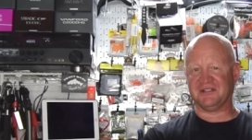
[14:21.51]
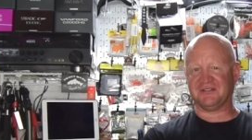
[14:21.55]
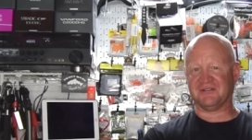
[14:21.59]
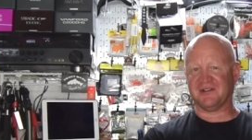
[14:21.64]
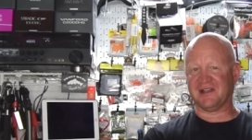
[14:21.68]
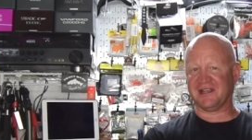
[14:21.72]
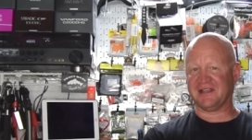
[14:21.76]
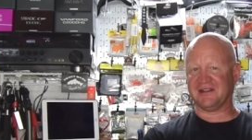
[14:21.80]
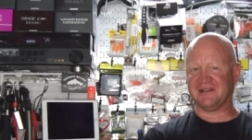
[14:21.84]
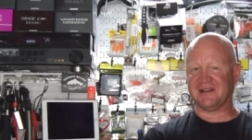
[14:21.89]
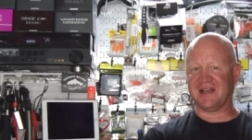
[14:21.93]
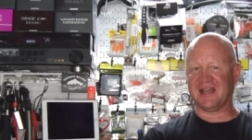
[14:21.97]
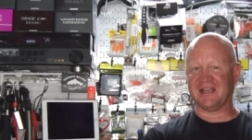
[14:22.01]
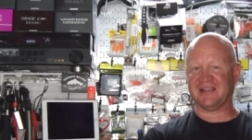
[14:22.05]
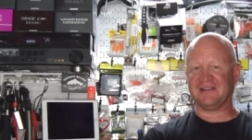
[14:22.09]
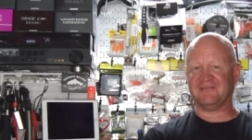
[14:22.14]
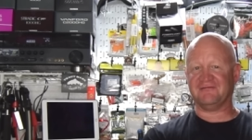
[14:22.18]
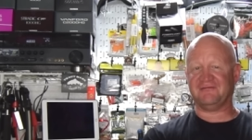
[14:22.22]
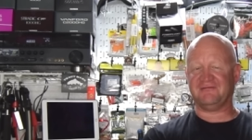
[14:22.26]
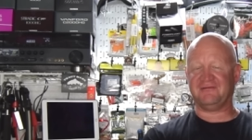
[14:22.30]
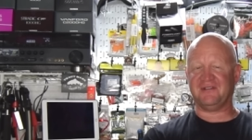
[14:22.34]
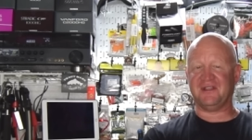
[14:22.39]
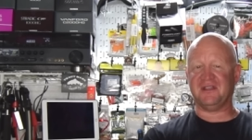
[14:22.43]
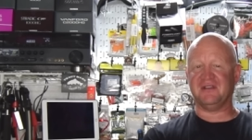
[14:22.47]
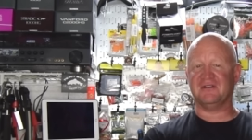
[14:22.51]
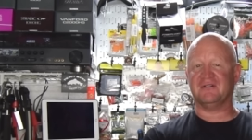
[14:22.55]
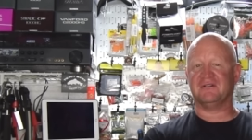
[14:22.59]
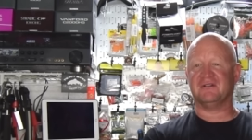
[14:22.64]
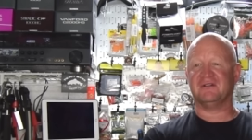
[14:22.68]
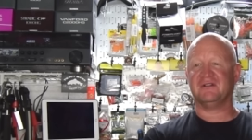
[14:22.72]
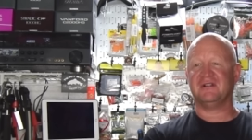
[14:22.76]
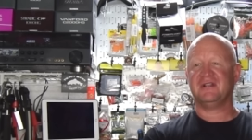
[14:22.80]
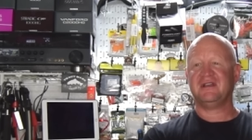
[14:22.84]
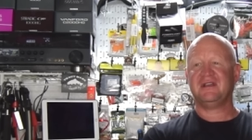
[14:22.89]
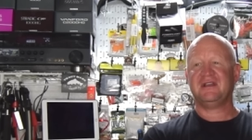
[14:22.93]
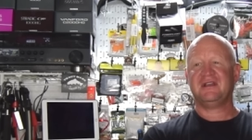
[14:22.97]
So I can
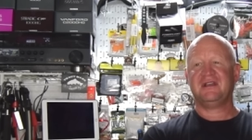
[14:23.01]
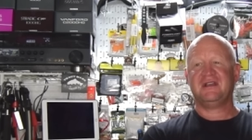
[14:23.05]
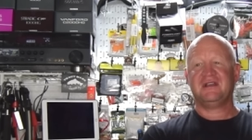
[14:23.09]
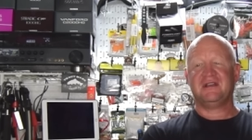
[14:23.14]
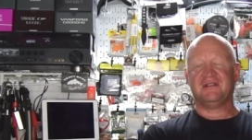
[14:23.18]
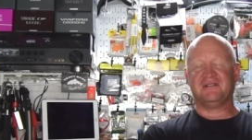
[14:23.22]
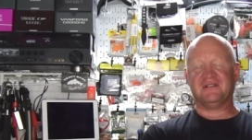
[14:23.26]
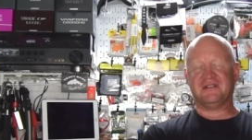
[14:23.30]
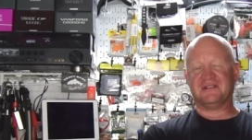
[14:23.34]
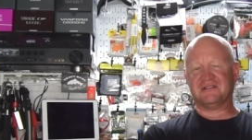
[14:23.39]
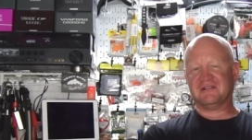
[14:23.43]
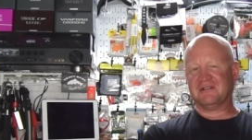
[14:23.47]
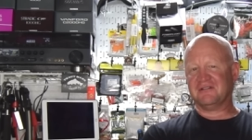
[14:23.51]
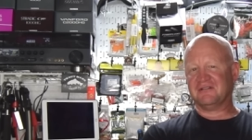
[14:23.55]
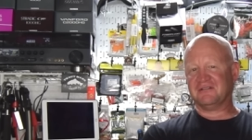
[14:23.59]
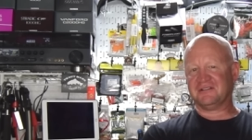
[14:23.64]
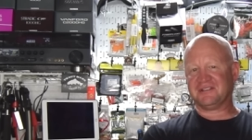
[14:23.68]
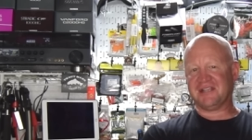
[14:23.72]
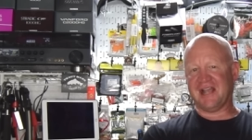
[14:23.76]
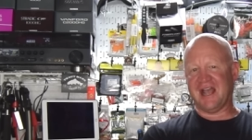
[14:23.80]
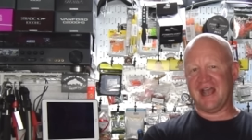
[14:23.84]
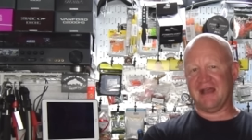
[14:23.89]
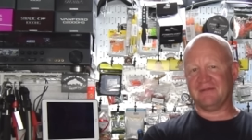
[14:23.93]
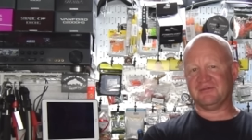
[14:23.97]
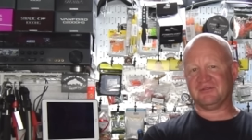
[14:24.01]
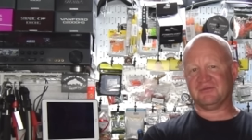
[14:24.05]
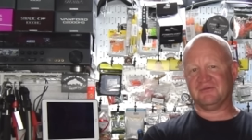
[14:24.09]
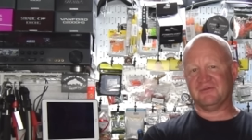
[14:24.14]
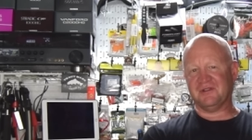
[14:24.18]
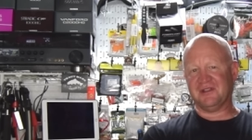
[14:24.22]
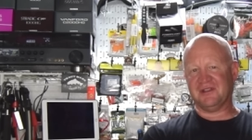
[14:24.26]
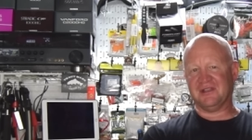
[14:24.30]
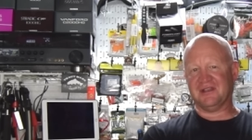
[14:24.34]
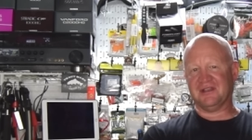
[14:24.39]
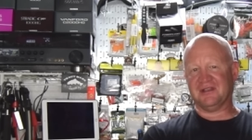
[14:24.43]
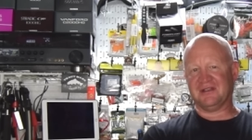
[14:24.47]
feel these little taps
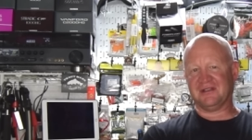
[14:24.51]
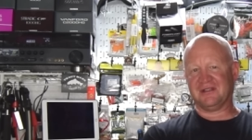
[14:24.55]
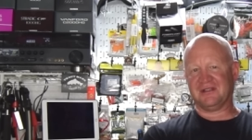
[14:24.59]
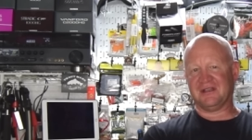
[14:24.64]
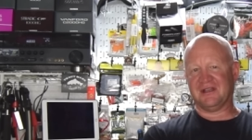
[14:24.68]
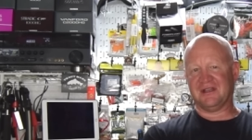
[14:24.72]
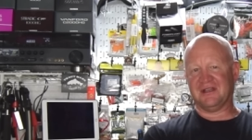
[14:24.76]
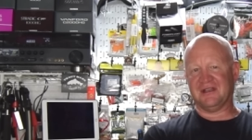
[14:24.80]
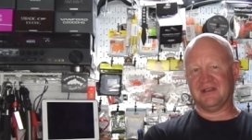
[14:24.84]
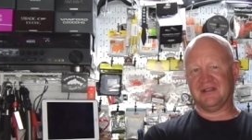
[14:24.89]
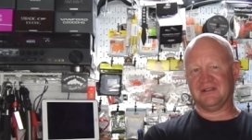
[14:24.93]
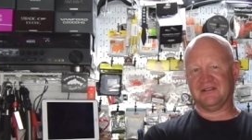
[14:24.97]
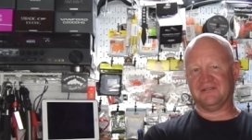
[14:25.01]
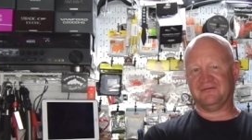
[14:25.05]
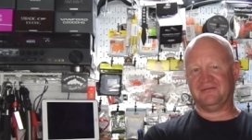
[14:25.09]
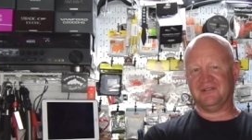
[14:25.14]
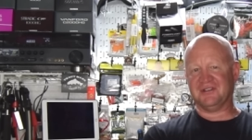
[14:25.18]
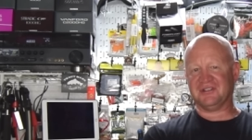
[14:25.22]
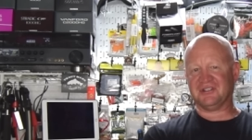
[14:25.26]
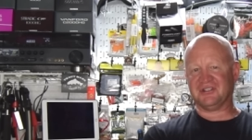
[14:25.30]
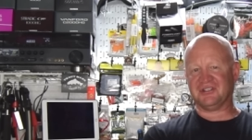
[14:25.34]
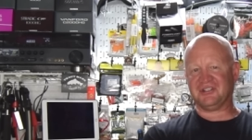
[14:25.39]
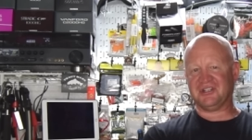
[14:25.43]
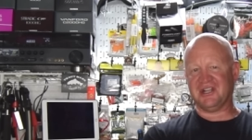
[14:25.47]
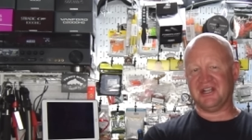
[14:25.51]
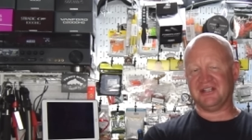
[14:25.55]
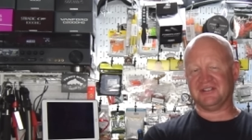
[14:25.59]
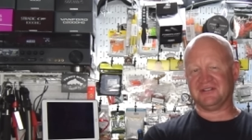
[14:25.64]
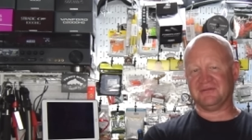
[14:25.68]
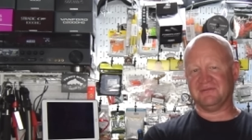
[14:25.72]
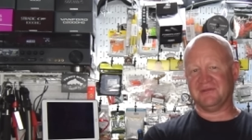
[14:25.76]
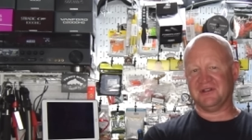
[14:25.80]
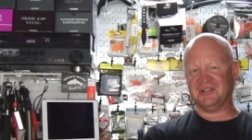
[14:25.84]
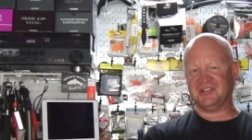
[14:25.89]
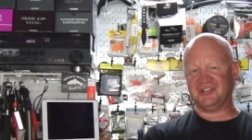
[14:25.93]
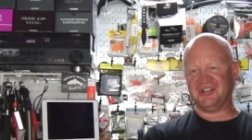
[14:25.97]
when the fish is
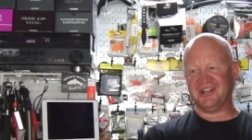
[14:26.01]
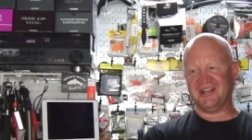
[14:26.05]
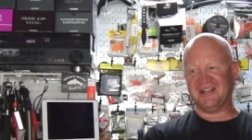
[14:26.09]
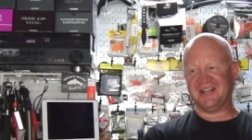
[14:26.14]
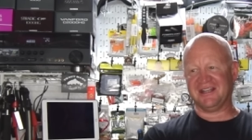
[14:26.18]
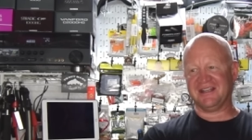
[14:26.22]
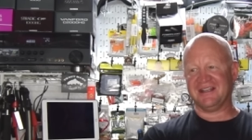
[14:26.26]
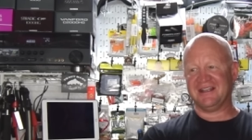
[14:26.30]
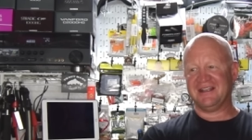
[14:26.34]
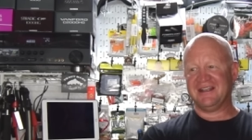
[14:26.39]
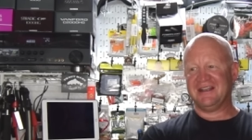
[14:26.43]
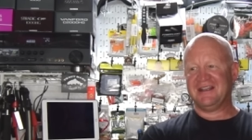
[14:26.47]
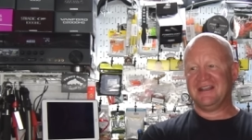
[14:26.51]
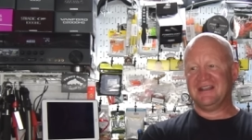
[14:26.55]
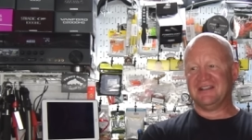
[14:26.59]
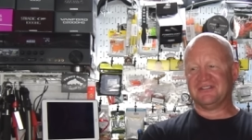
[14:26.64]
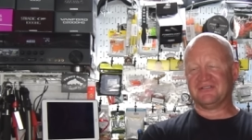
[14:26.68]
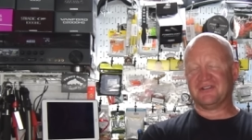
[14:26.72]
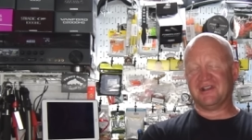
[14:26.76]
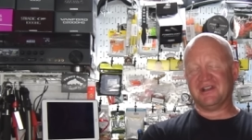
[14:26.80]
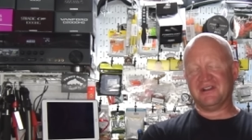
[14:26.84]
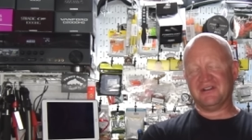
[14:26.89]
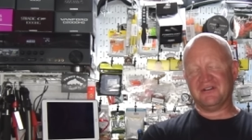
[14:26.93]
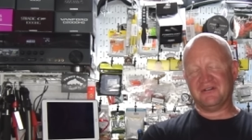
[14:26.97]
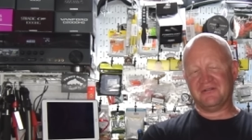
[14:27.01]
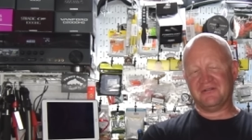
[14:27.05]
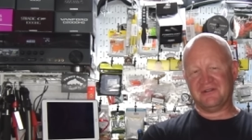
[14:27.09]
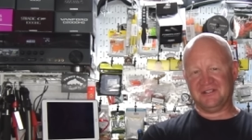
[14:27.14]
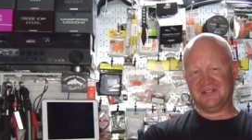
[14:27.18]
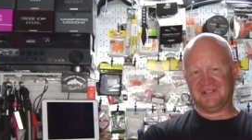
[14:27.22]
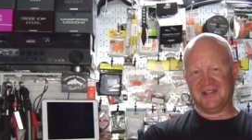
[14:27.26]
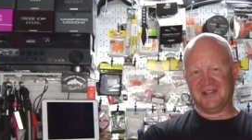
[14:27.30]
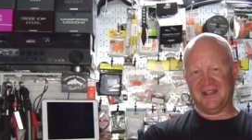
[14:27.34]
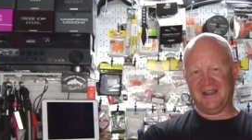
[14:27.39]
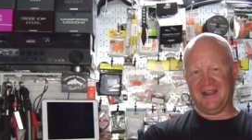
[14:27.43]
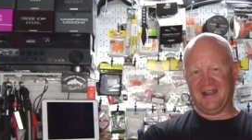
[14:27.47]
chasing my jig, so I know
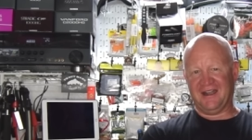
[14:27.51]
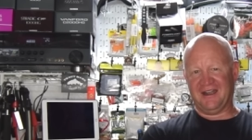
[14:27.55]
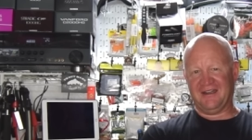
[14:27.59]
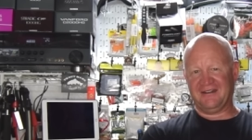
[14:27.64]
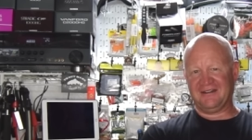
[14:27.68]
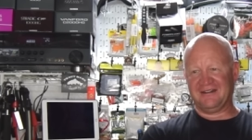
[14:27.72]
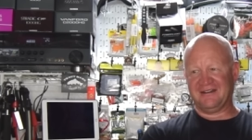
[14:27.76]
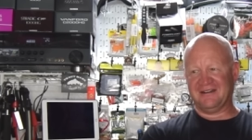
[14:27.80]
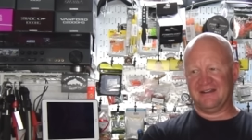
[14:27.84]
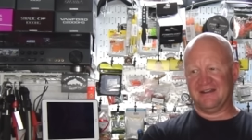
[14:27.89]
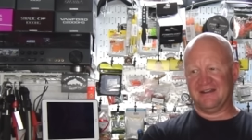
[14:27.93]
he's there.